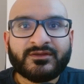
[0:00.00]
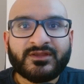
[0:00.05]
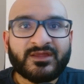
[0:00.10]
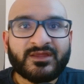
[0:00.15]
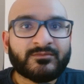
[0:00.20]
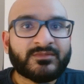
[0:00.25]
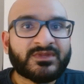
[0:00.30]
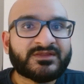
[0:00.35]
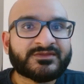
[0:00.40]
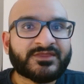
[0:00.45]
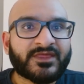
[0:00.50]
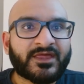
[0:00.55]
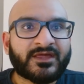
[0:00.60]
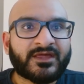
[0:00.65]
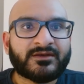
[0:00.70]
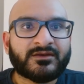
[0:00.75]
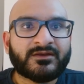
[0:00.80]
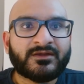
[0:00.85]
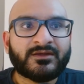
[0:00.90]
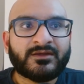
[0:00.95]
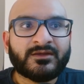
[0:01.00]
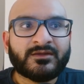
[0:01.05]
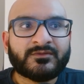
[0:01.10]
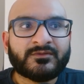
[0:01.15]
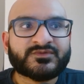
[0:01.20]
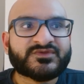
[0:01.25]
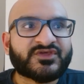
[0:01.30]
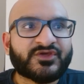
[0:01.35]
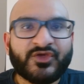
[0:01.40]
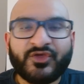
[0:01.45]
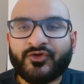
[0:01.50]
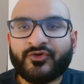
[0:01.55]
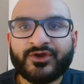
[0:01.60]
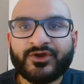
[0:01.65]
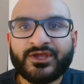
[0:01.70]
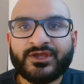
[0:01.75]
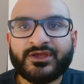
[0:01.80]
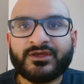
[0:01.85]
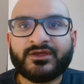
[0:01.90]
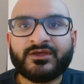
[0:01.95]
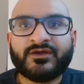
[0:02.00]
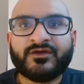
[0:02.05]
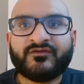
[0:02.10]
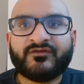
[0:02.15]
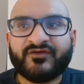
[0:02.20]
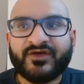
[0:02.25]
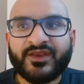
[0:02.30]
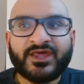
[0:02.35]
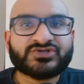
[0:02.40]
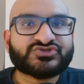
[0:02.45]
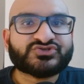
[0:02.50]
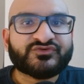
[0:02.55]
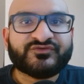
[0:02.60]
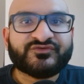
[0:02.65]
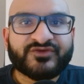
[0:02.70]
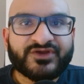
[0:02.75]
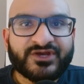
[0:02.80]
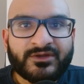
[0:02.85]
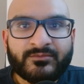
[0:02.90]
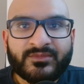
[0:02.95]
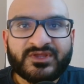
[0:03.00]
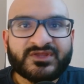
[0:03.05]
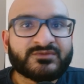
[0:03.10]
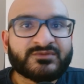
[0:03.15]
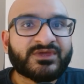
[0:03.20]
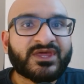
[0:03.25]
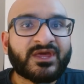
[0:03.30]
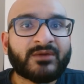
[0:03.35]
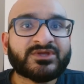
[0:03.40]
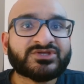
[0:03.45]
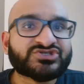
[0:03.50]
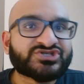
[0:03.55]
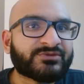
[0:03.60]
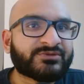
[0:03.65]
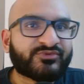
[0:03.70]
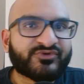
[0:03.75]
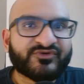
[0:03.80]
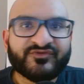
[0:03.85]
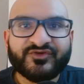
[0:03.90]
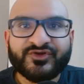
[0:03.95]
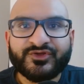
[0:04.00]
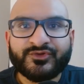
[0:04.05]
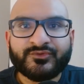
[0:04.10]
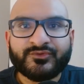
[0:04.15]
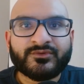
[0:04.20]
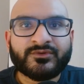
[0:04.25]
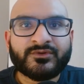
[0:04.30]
It means that securing financial freedom is becoming cheaper for you.